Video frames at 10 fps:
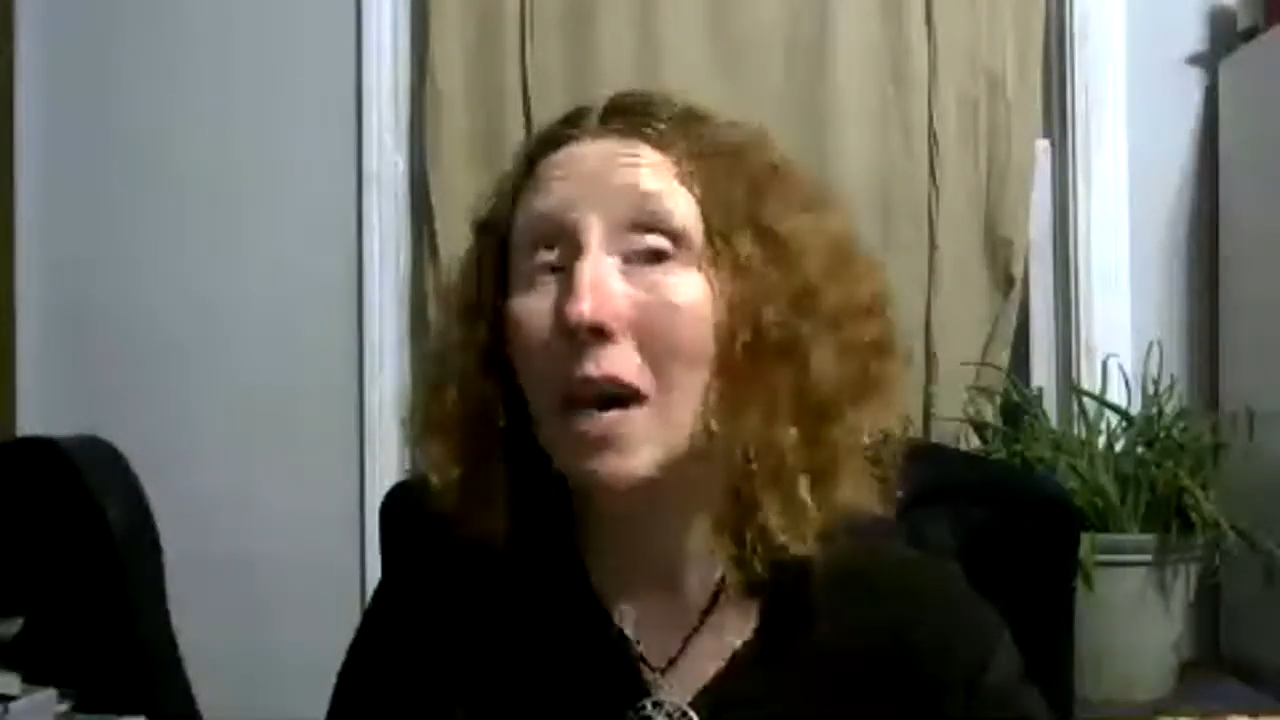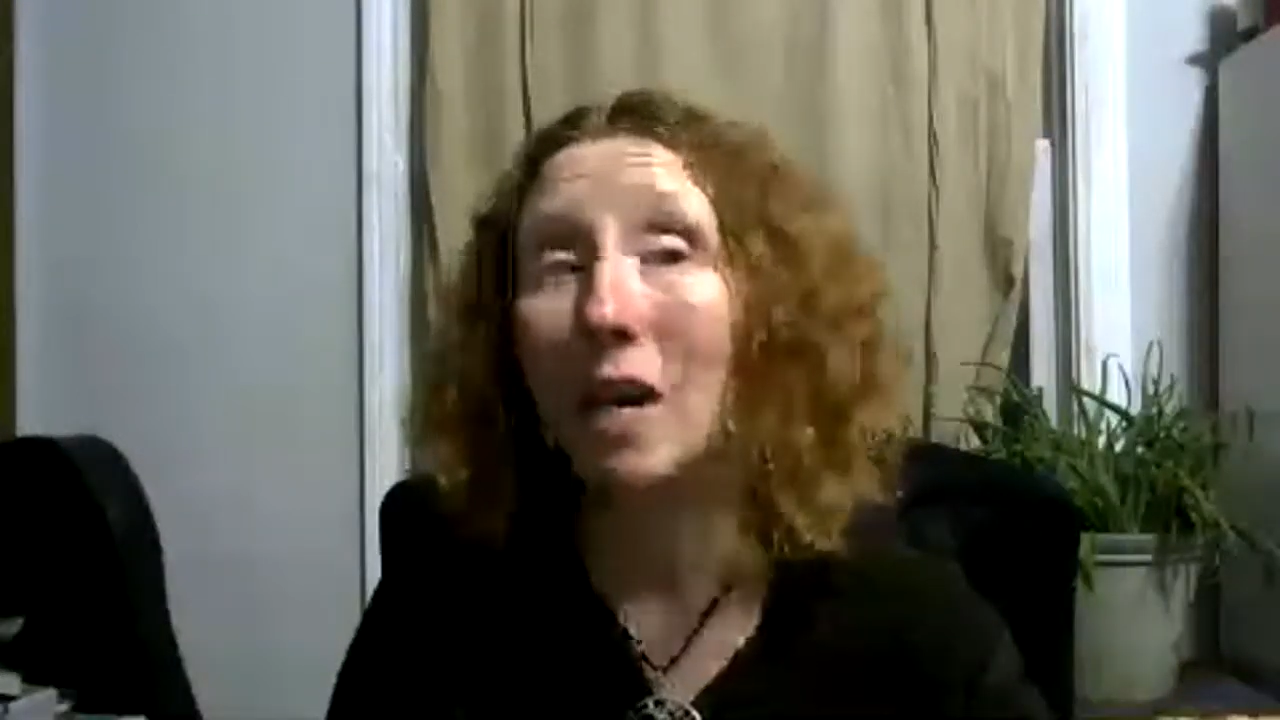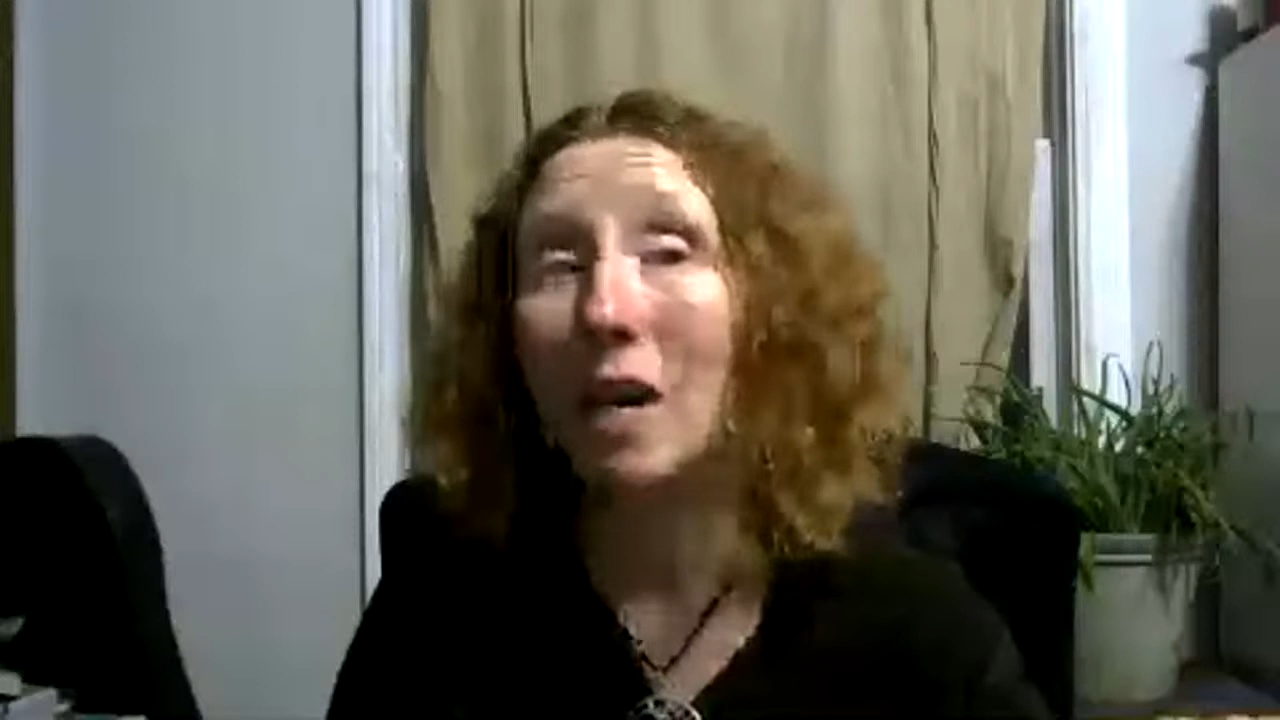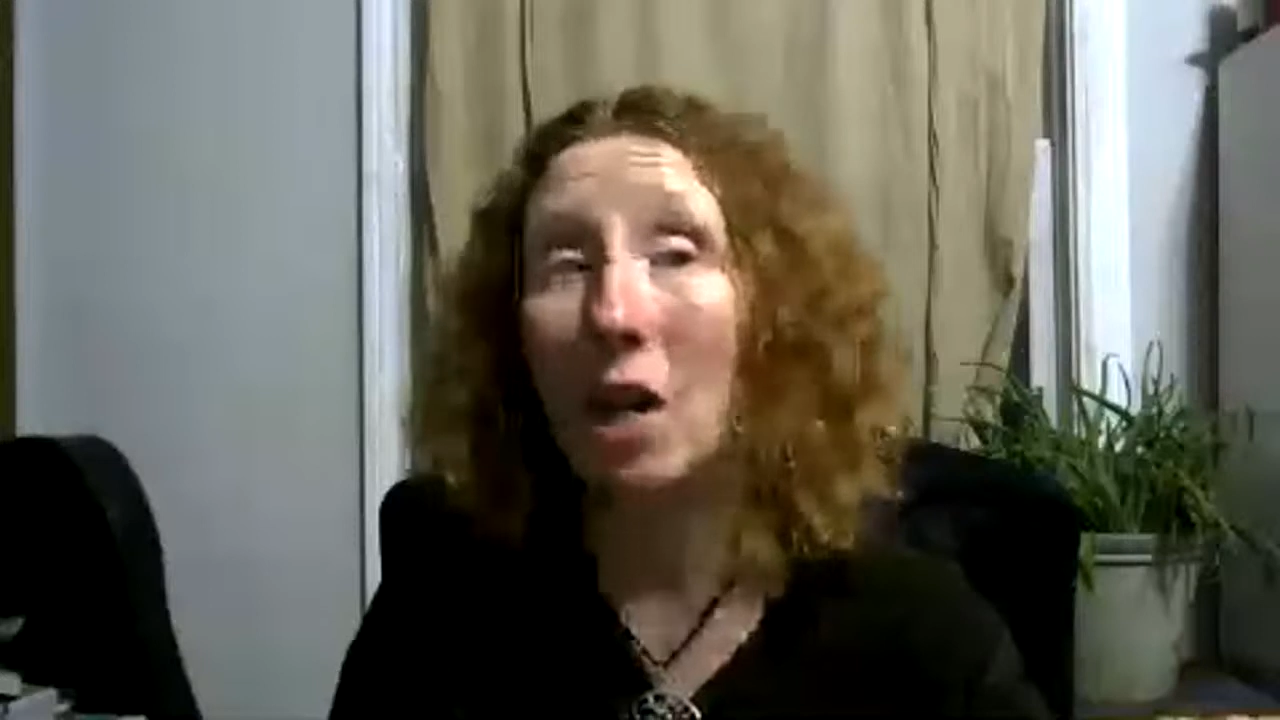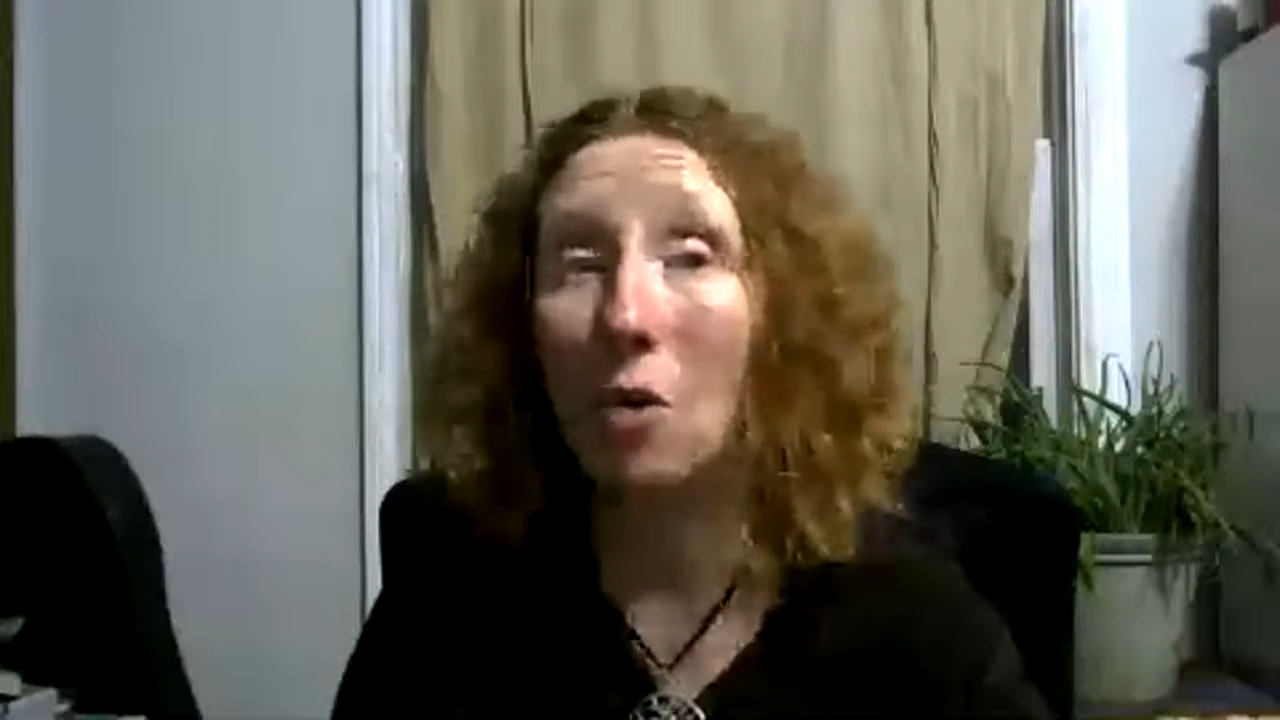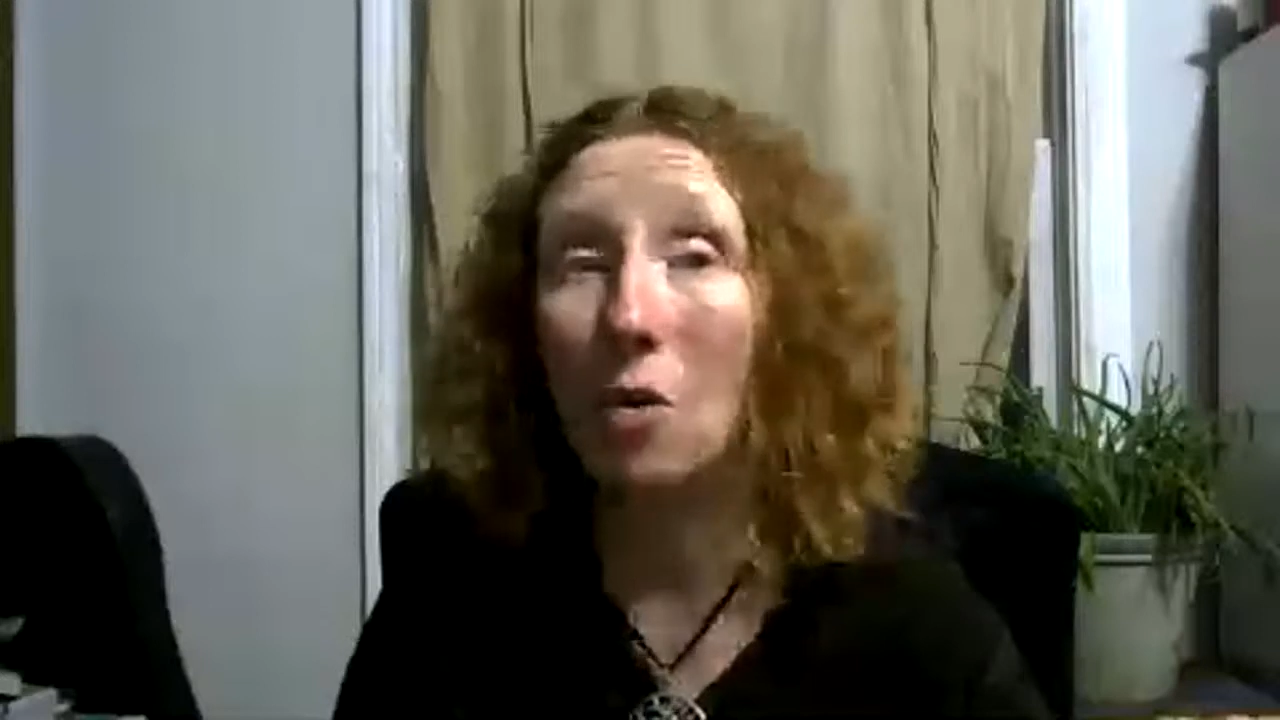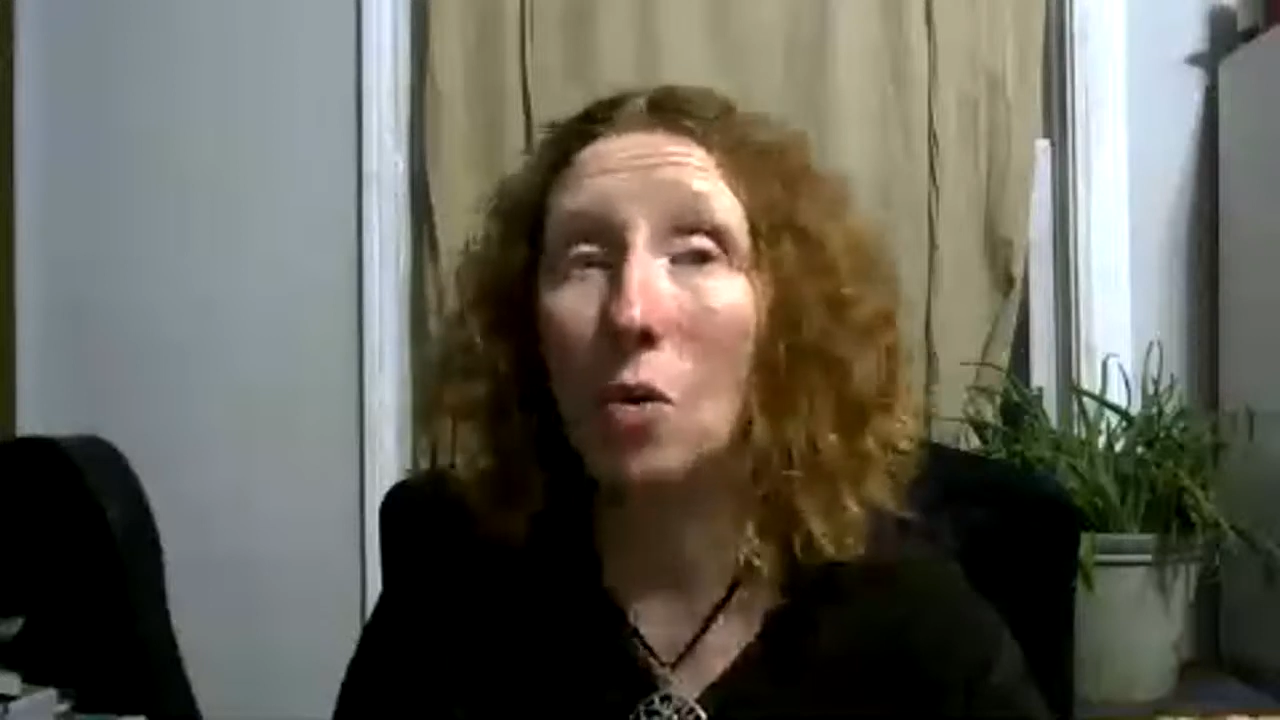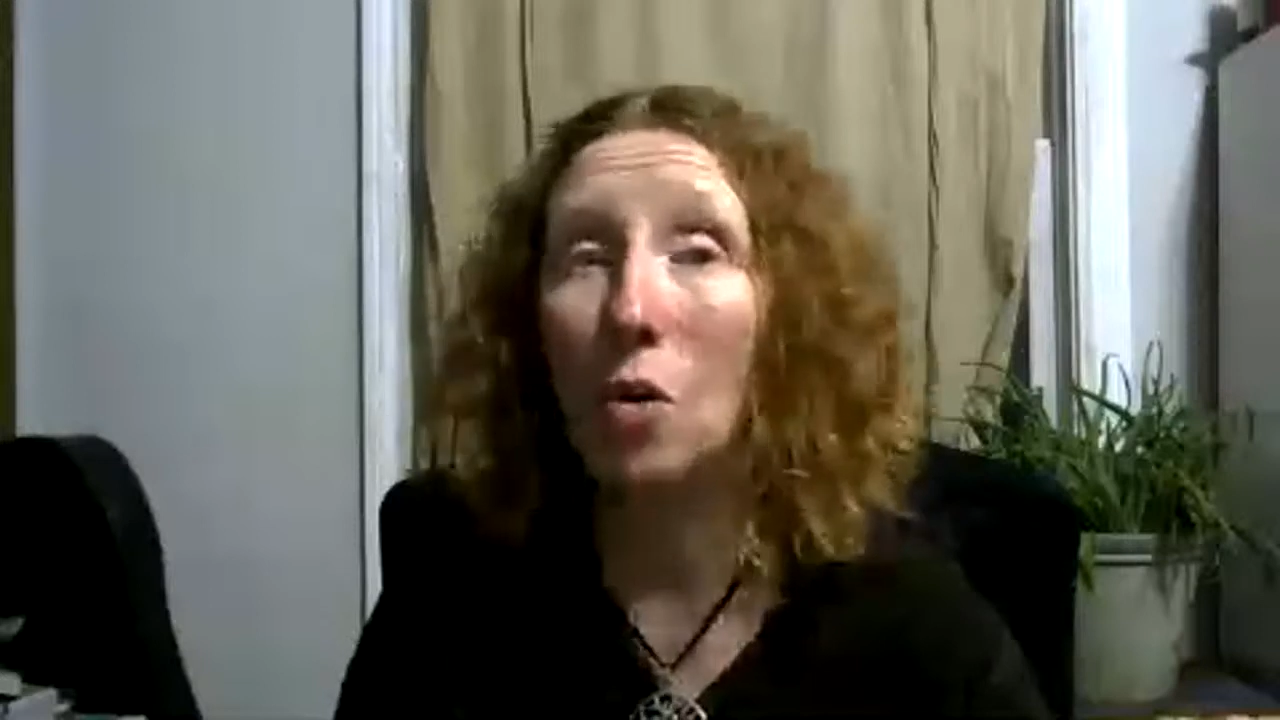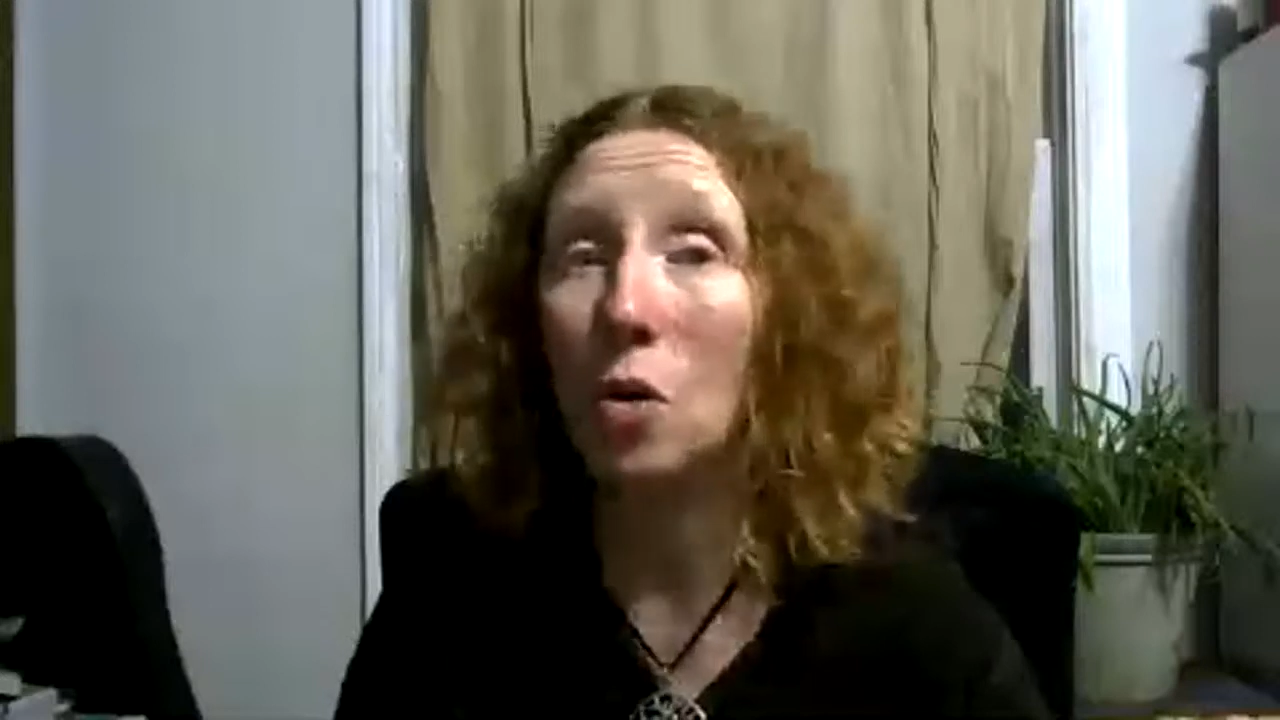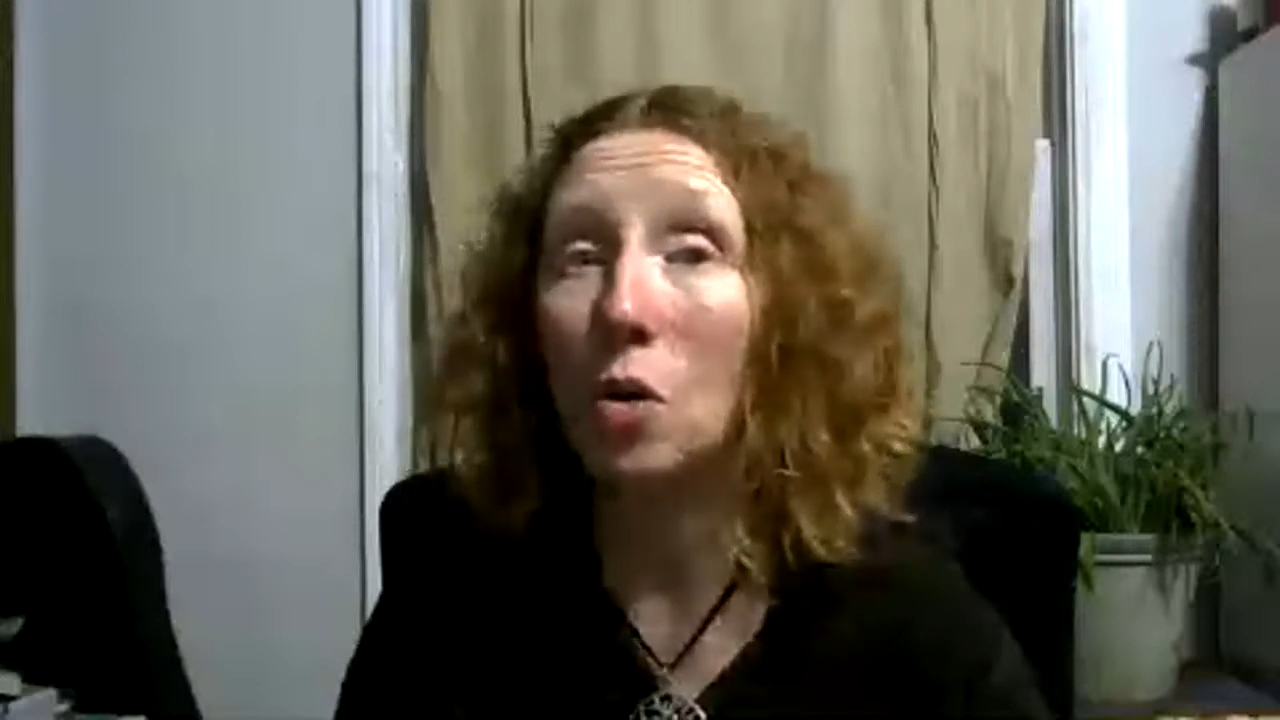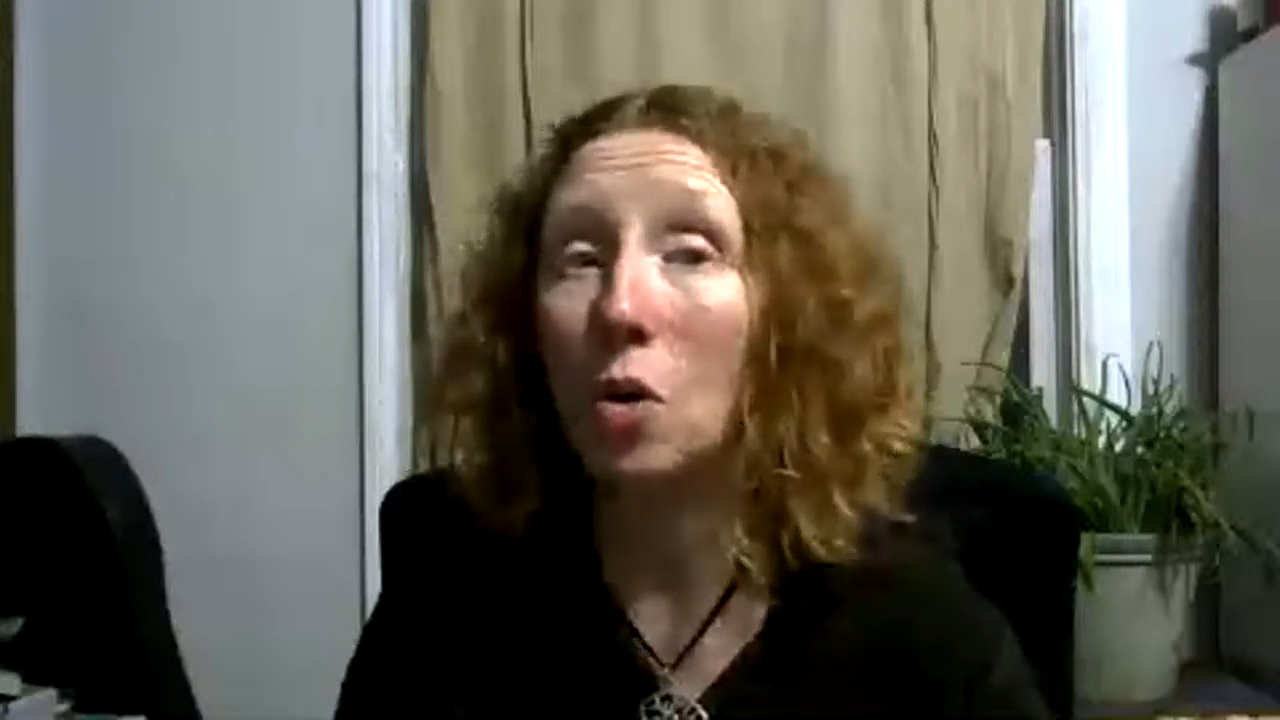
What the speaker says: not know